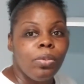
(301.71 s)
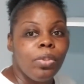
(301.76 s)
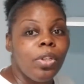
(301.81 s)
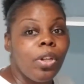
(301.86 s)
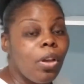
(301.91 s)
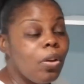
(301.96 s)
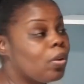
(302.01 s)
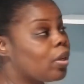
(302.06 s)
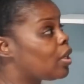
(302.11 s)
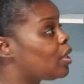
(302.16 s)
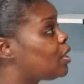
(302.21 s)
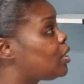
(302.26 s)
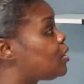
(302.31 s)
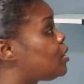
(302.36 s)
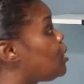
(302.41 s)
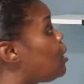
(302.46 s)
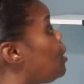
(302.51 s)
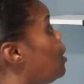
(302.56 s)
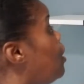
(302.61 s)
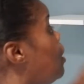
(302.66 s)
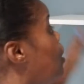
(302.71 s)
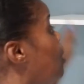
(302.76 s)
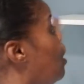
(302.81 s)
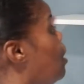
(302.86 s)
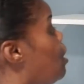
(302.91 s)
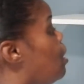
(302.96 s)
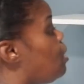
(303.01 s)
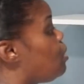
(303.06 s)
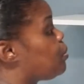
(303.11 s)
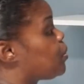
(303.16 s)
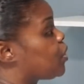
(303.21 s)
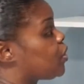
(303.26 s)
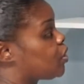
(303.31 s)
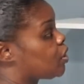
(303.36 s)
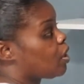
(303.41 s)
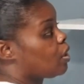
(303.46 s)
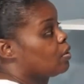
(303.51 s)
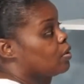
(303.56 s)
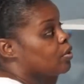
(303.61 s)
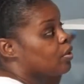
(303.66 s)
notice, the
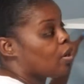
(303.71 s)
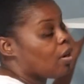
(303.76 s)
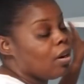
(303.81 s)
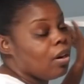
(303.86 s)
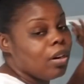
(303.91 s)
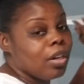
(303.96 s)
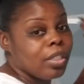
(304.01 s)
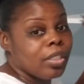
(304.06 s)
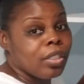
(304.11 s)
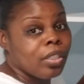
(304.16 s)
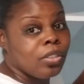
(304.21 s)
shelves aren't